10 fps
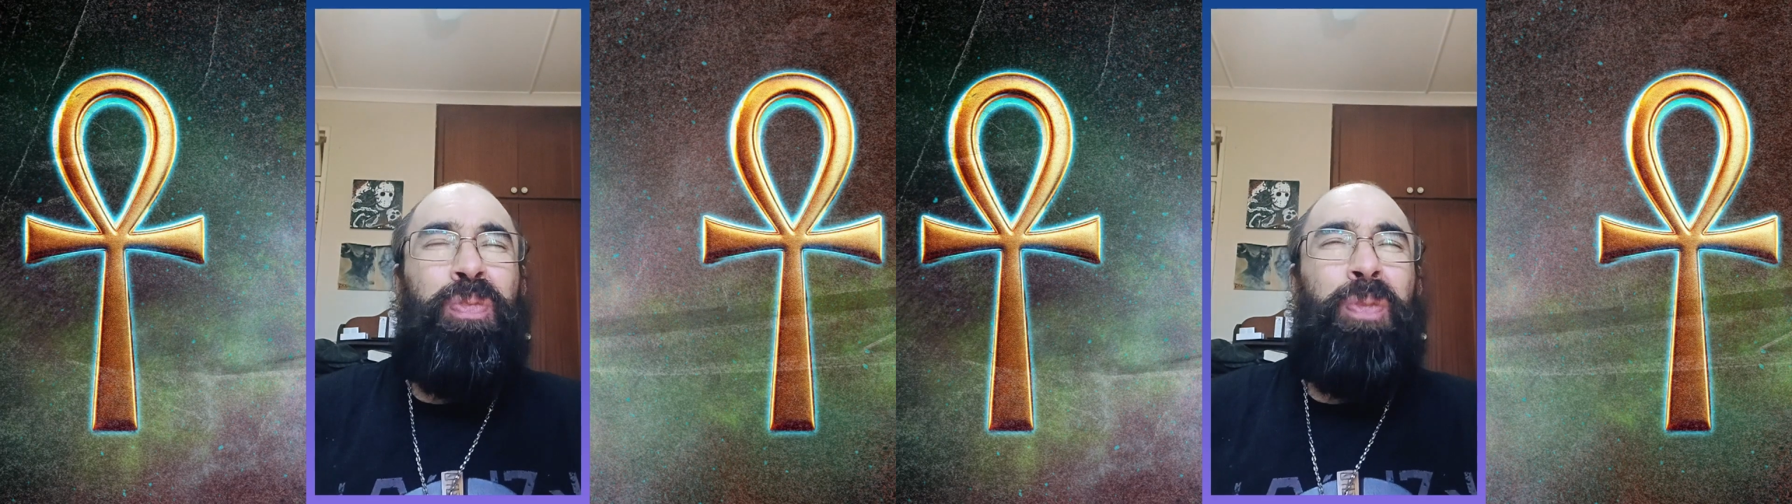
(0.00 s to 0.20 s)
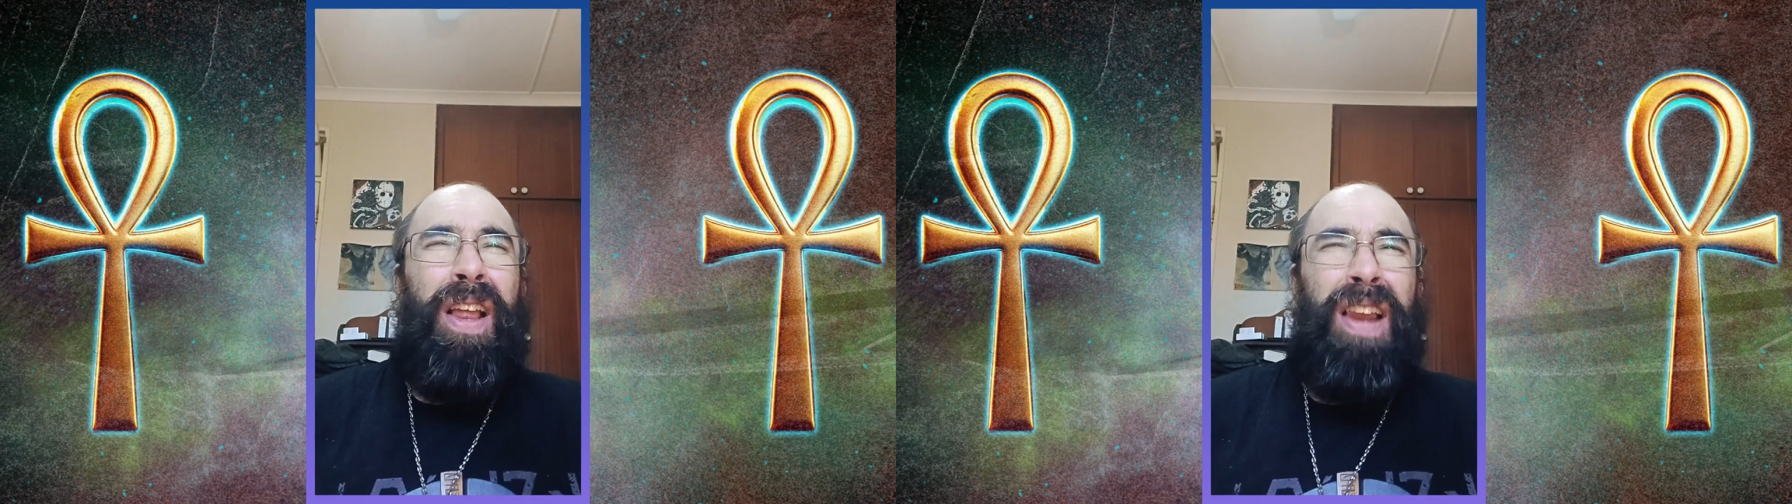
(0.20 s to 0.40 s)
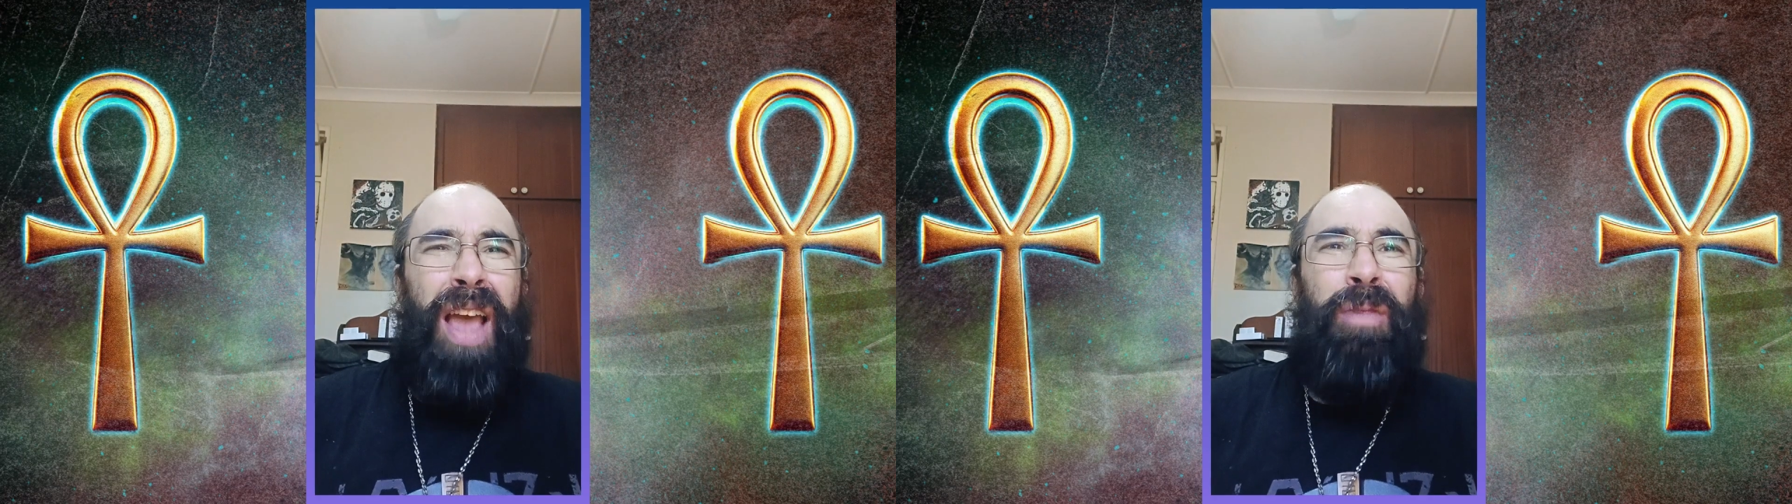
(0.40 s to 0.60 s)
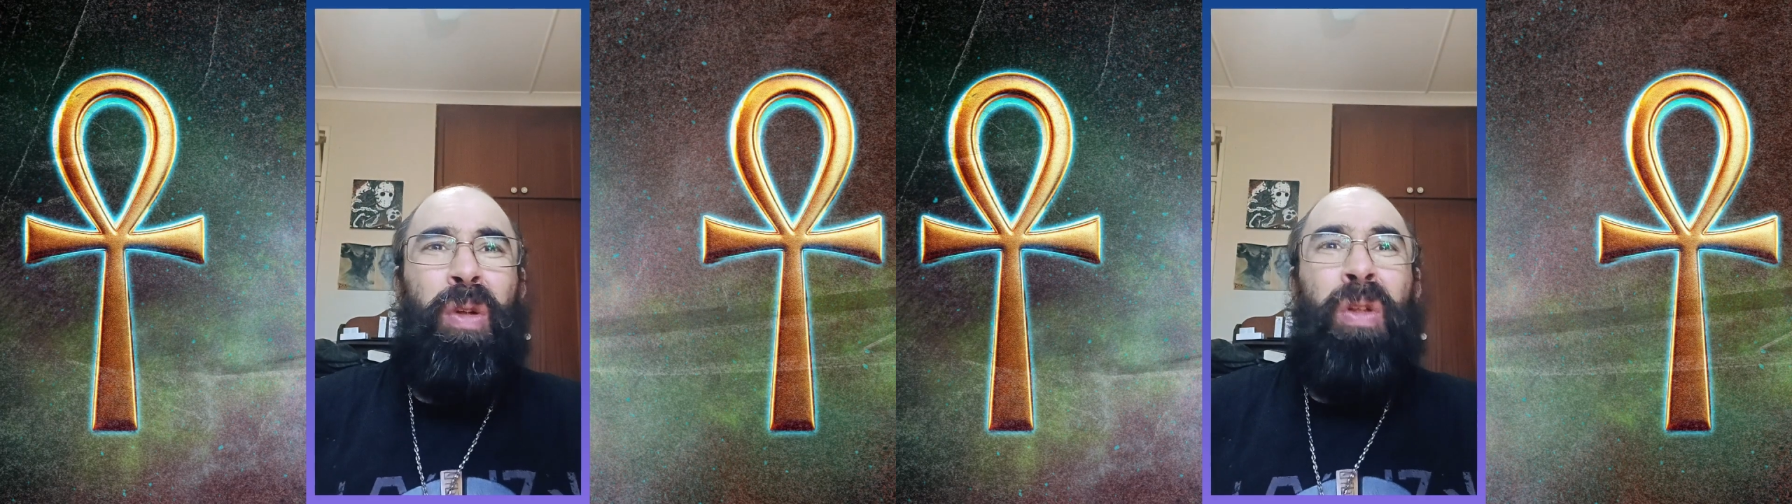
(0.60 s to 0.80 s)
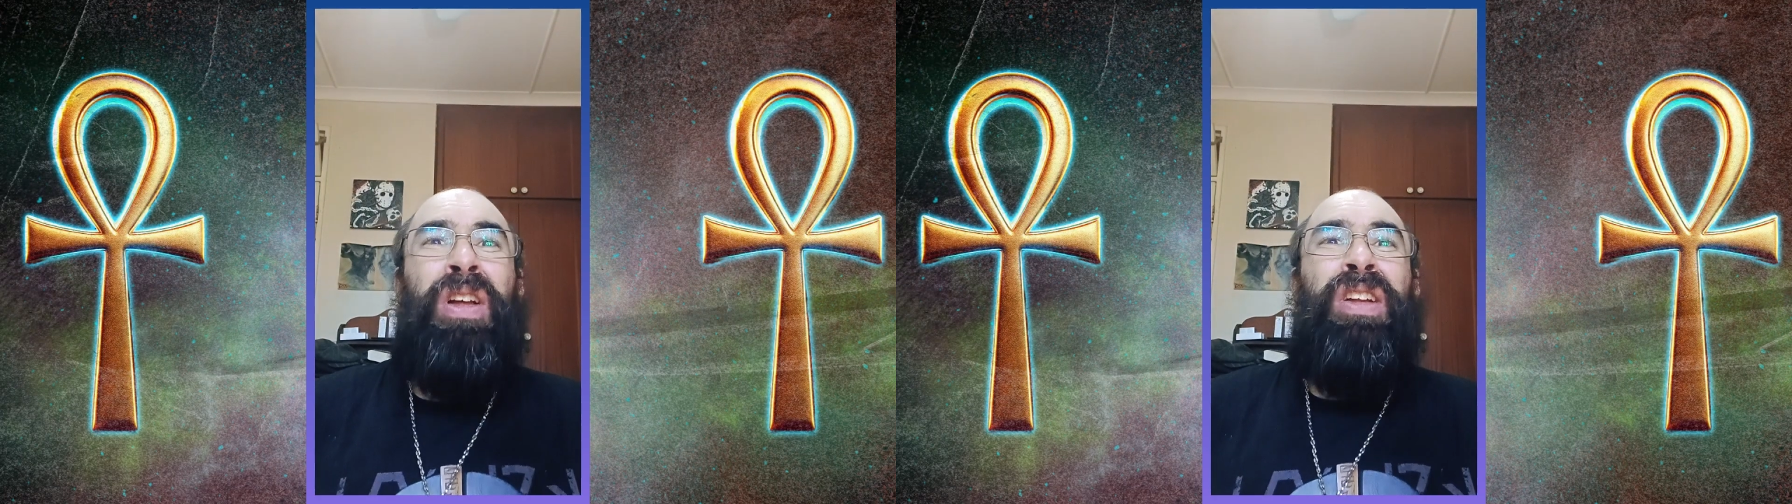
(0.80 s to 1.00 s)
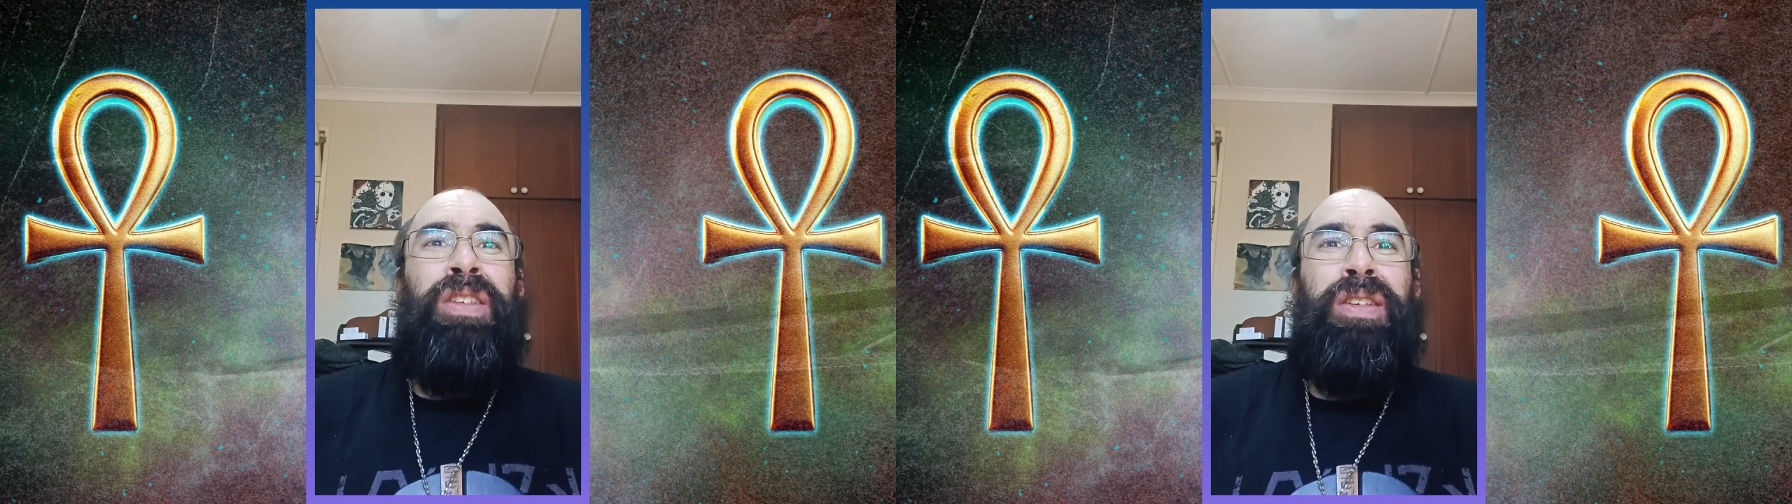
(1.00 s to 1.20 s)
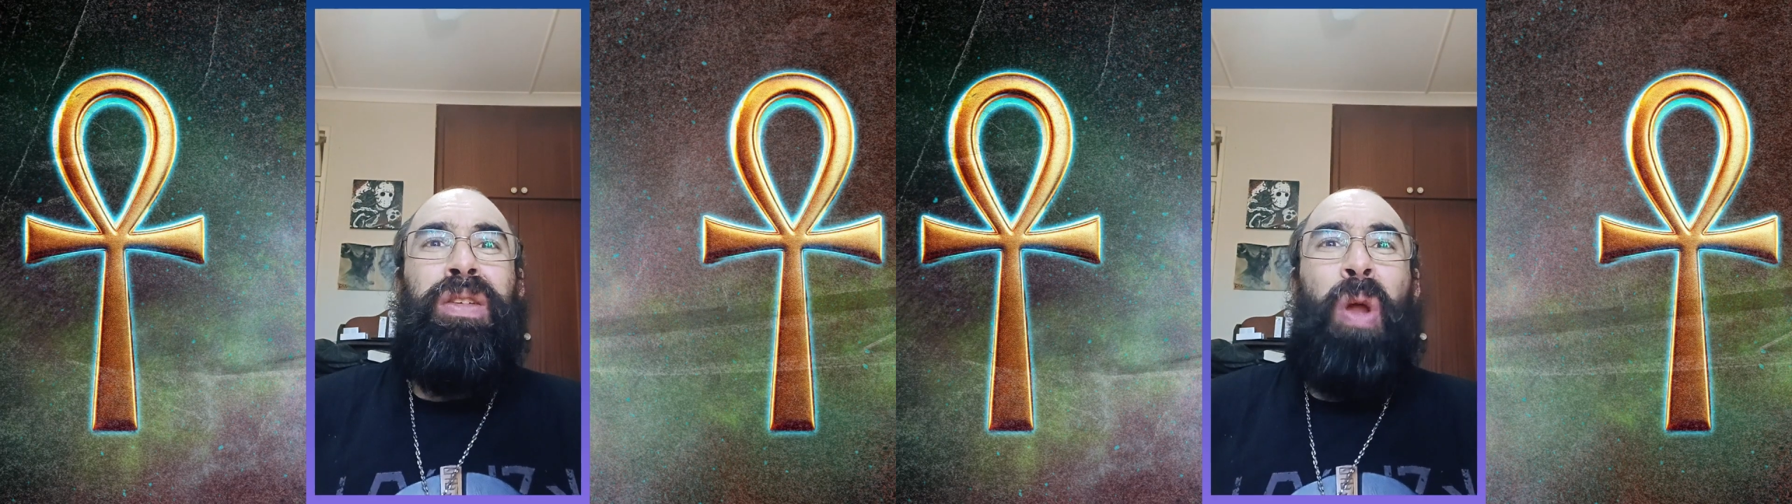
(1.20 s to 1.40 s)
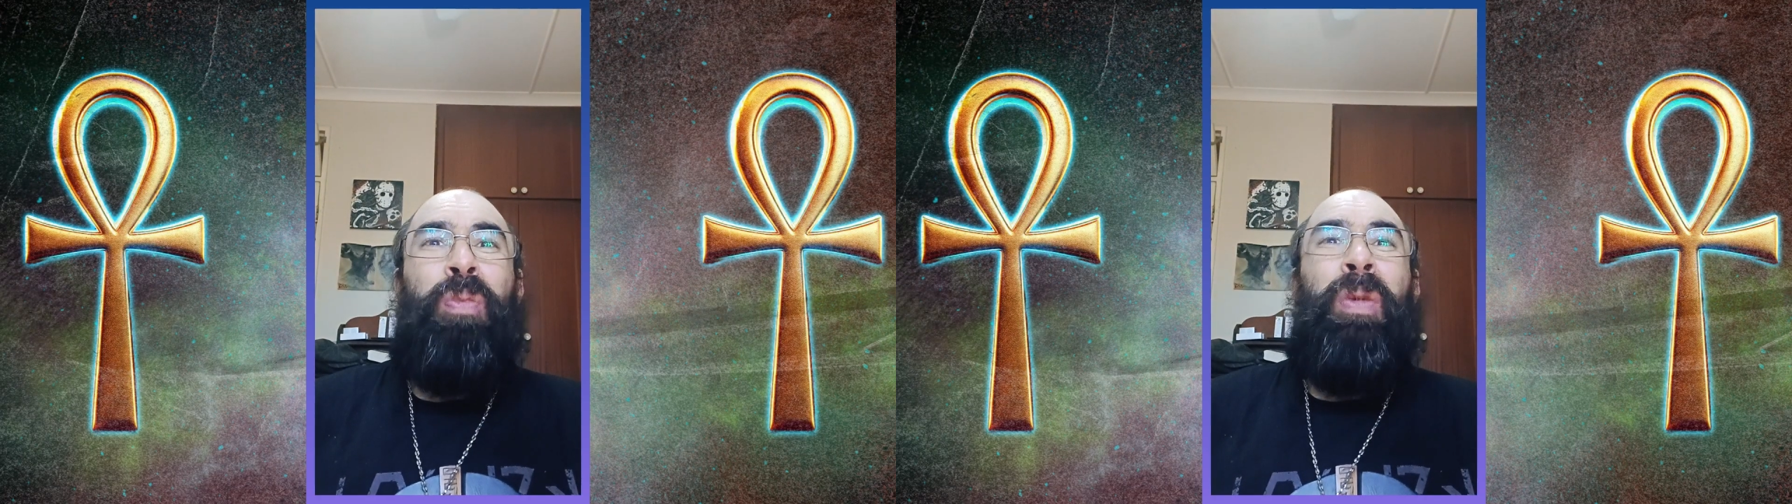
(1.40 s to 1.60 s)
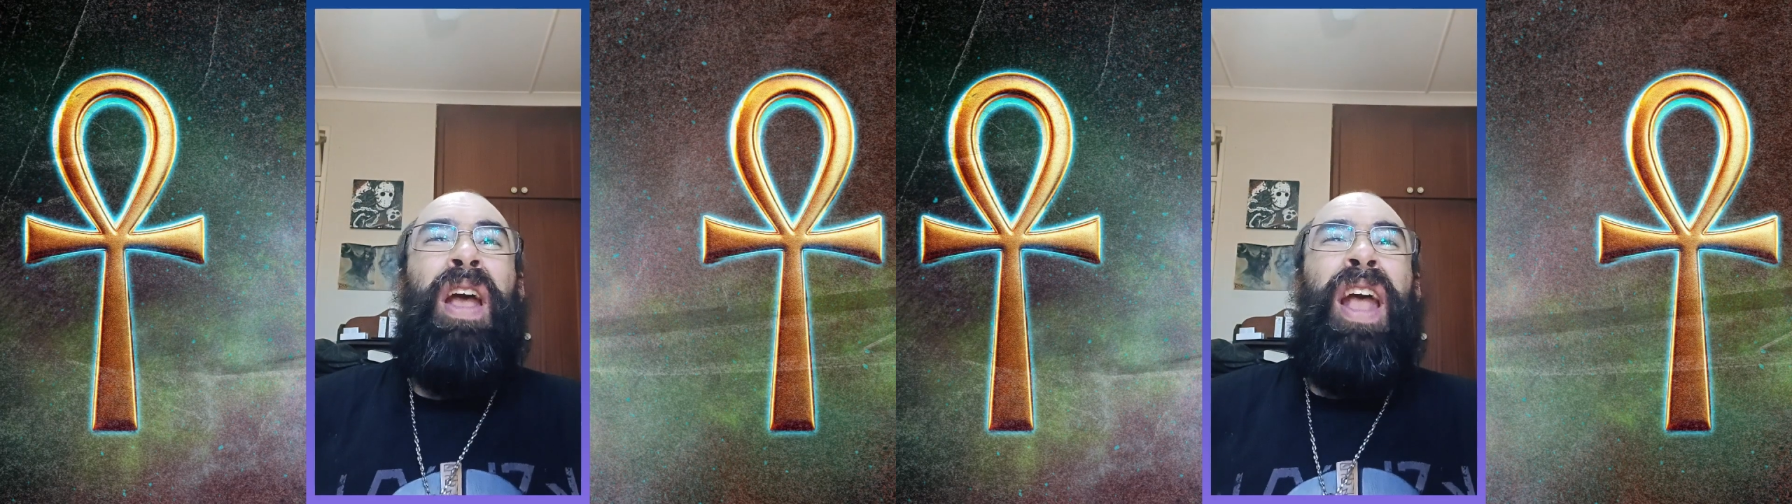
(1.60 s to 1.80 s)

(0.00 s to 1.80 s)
been able to stop